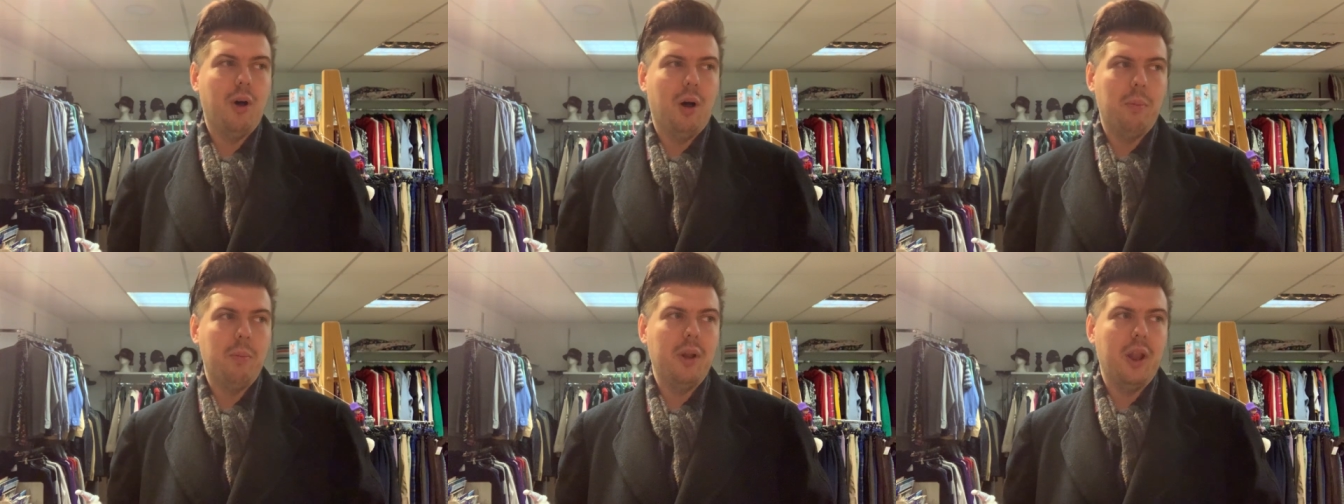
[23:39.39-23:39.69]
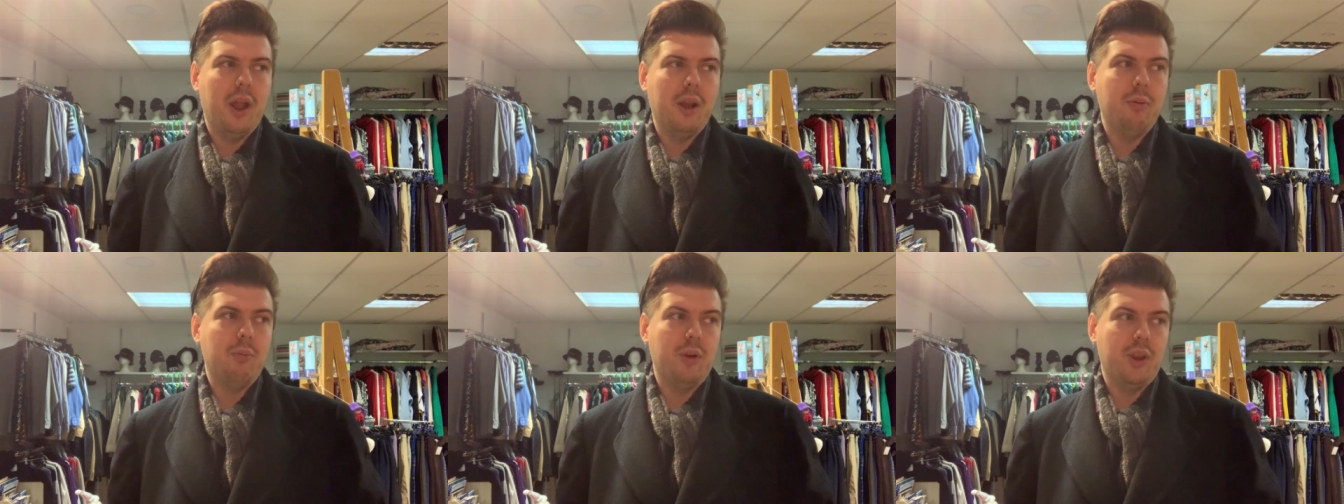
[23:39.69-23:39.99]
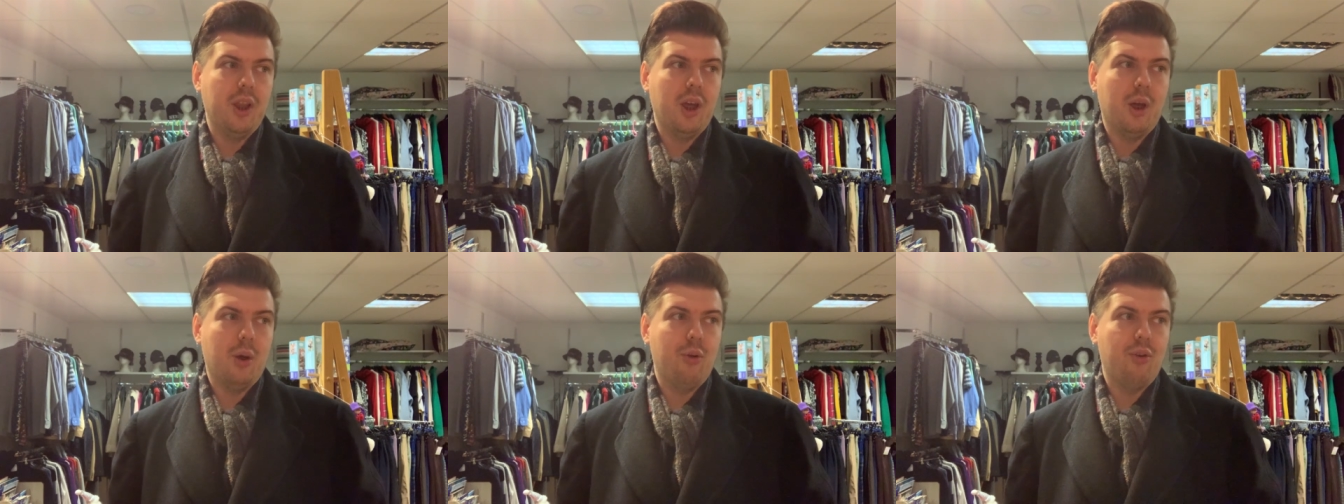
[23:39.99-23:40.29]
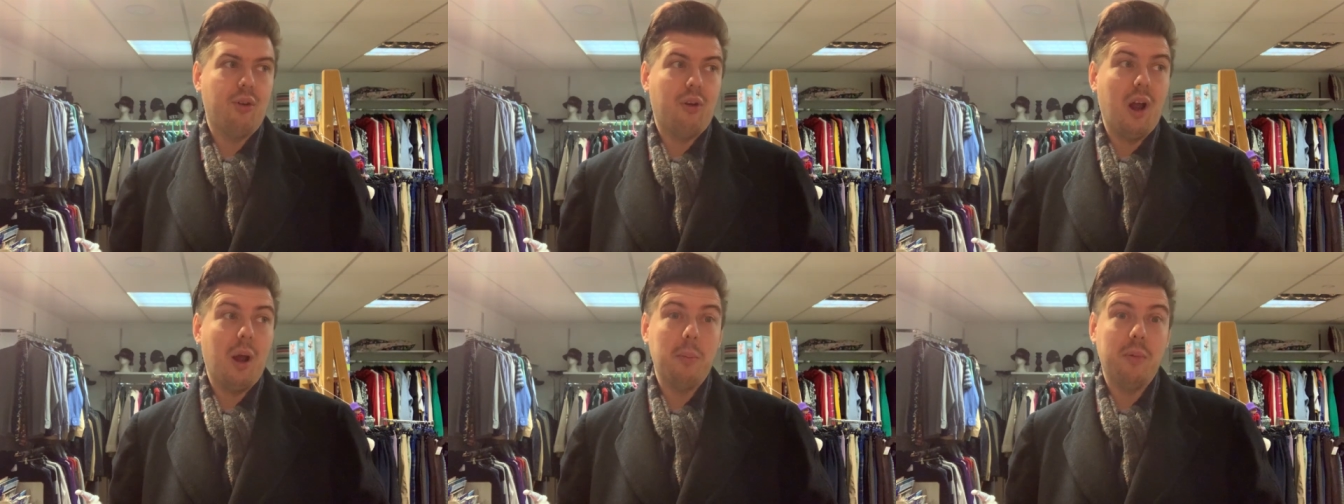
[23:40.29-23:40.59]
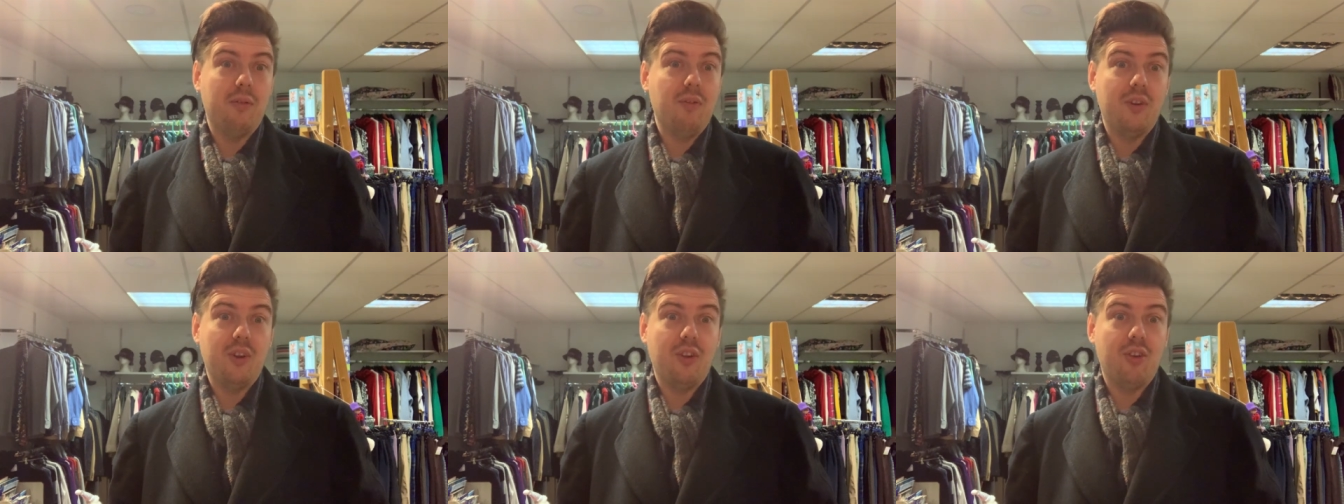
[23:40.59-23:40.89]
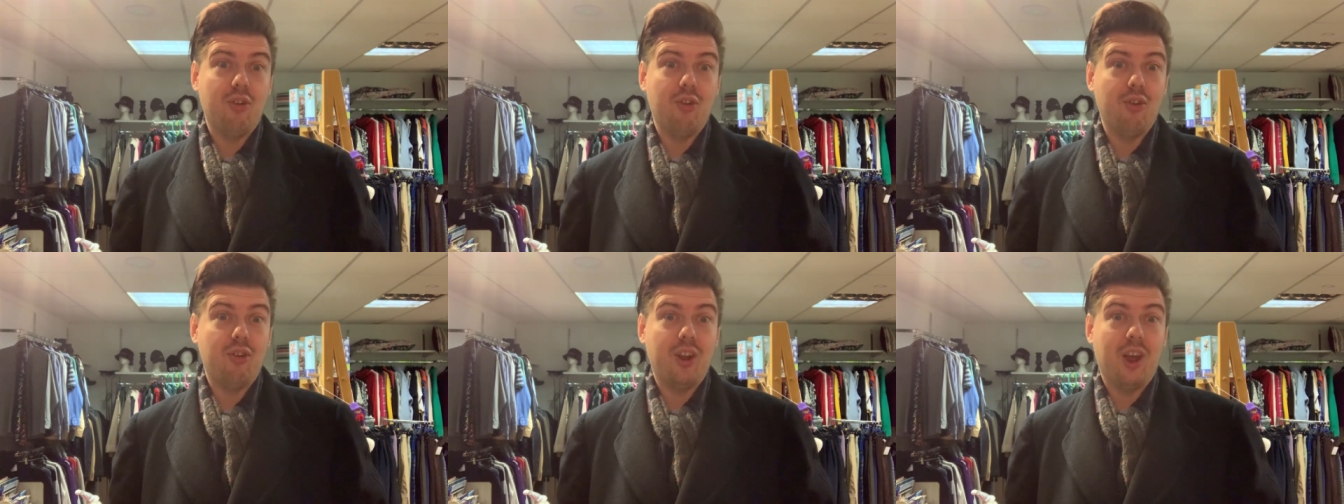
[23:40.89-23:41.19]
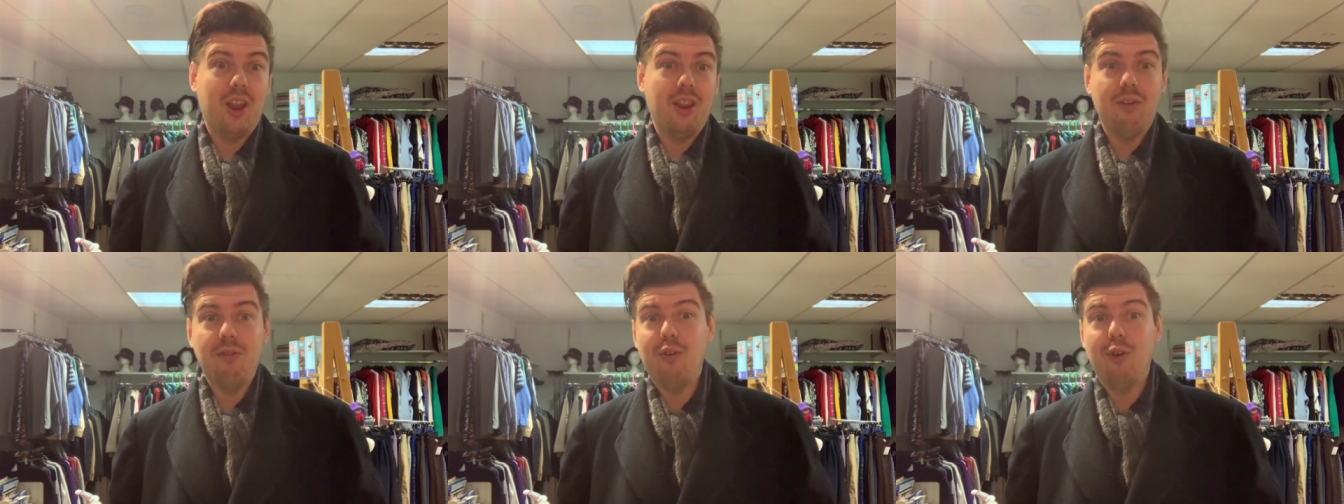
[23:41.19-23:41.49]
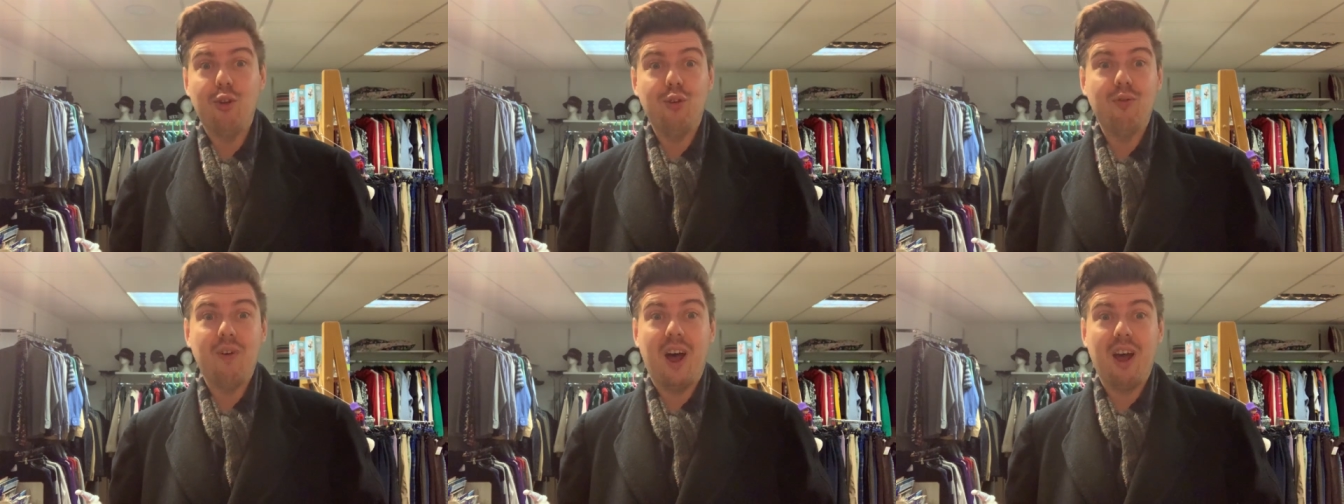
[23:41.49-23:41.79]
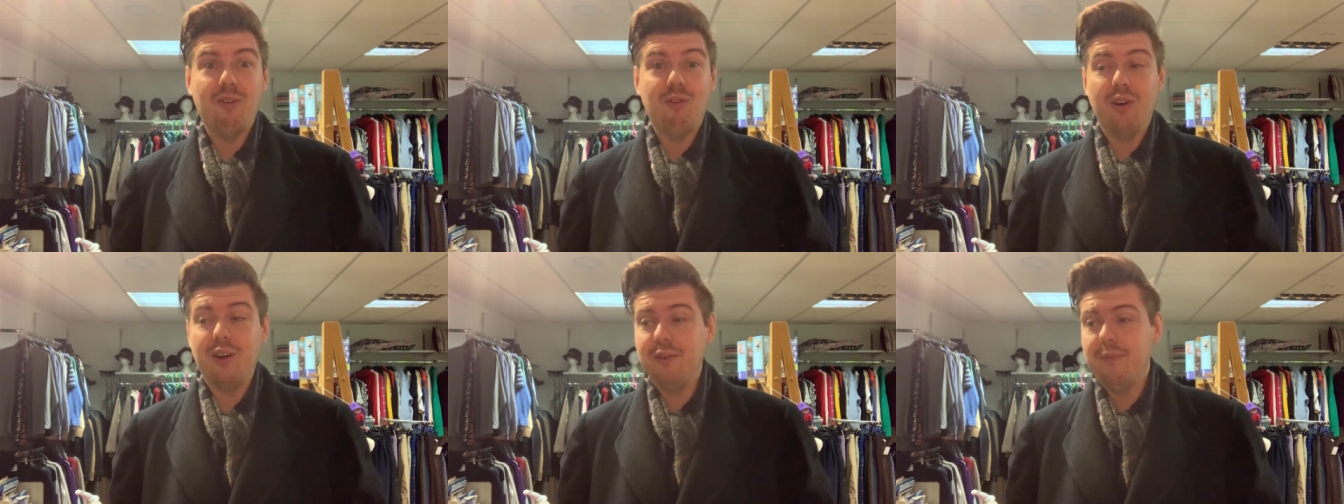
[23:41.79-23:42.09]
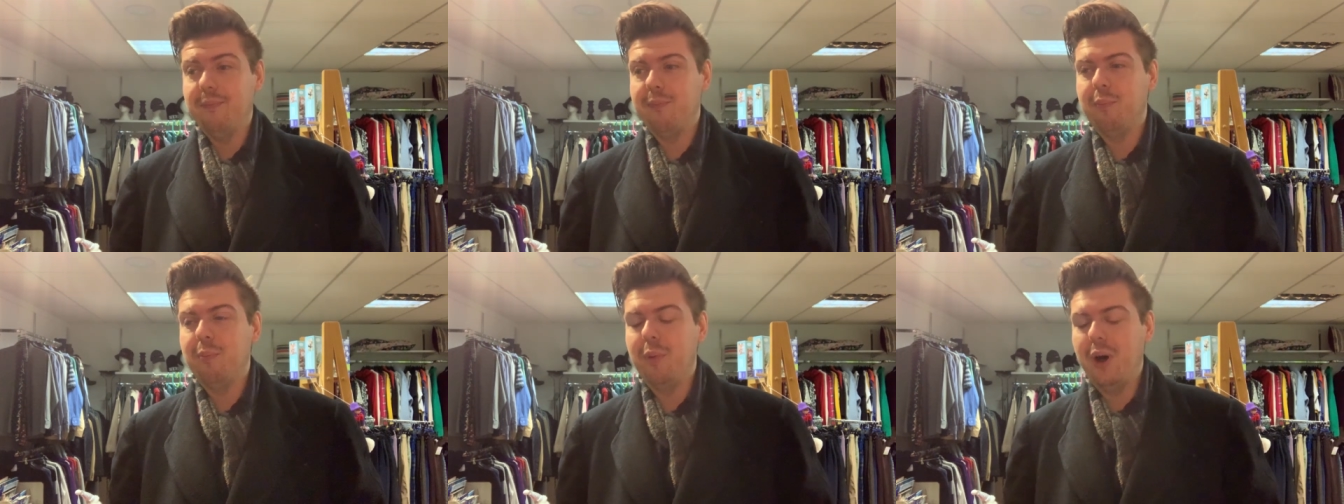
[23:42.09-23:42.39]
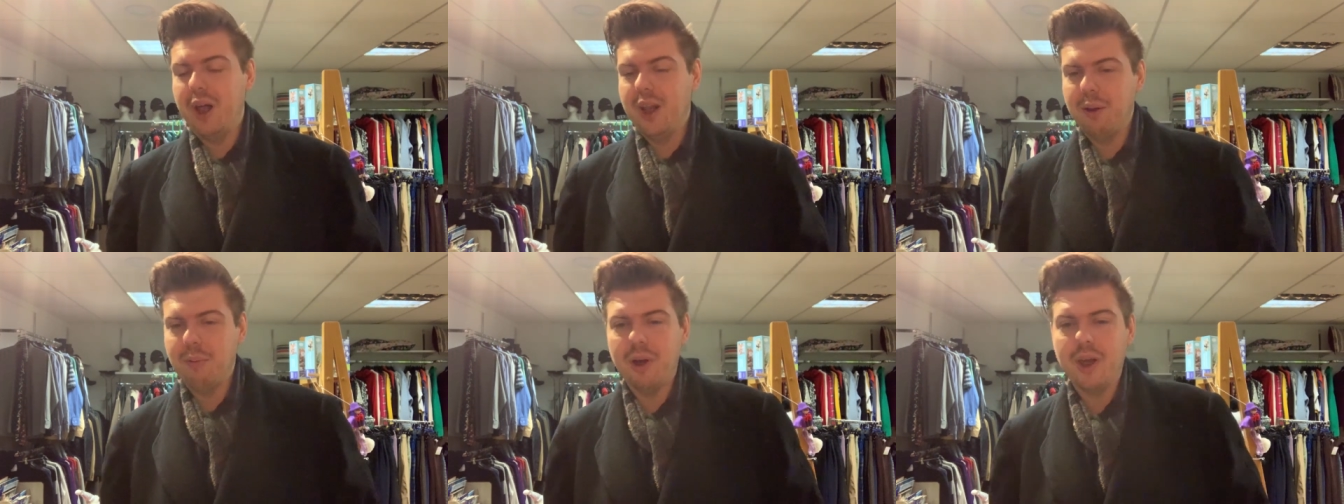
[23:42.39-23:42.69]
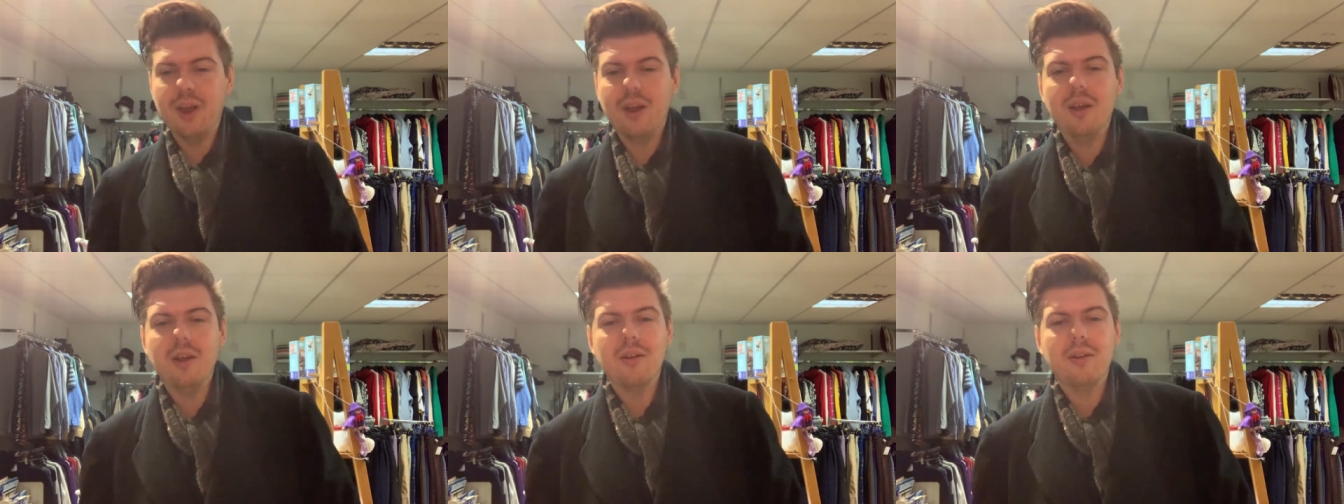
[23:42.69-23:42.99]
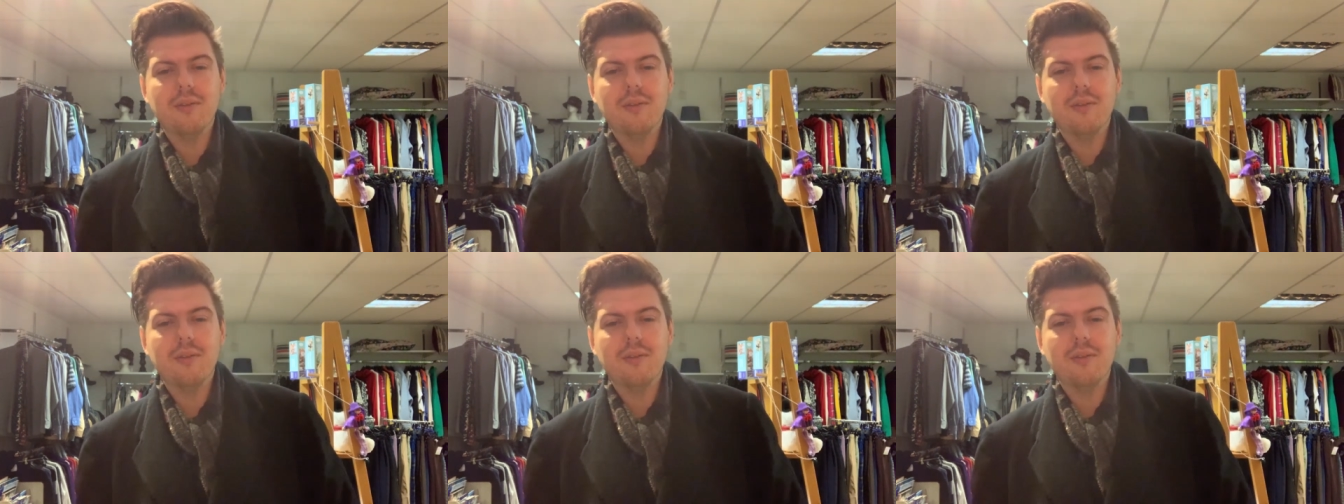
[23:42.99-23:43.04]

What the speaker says: our plan with the Cozy Crime novels is just to get the first five in. But anyway,